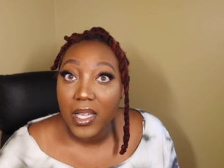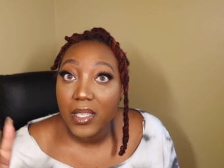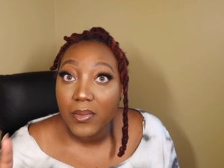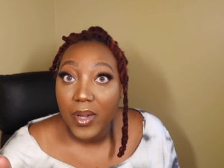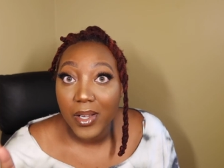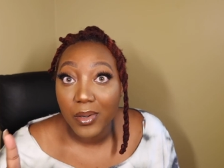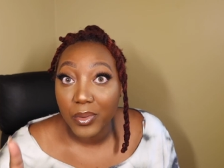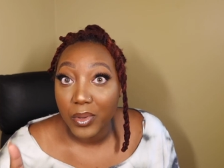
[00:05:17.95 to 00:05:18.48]
That's
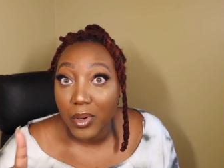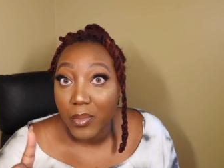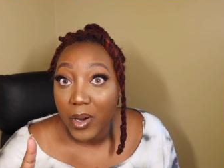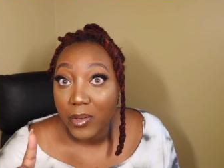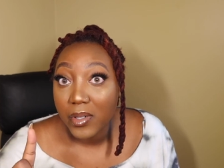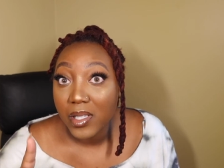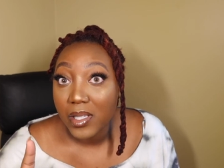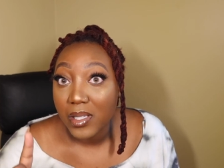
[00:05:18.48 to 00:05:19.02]
why I don't throw
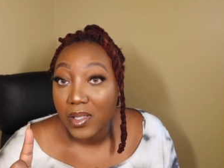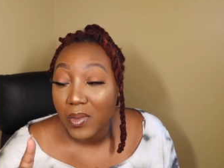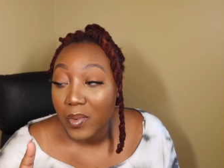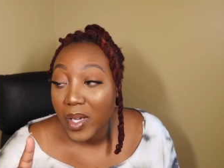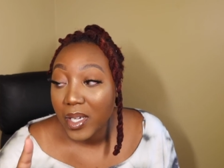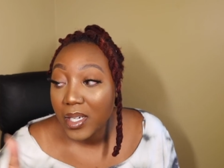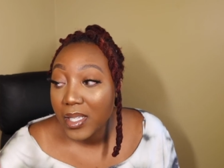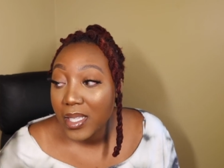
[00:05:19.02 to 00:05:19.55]
my receipts
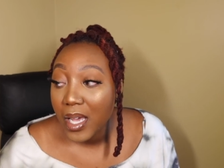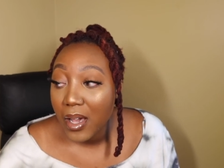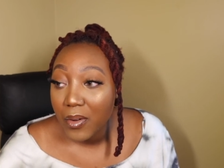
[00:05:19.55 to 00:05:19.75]
away because I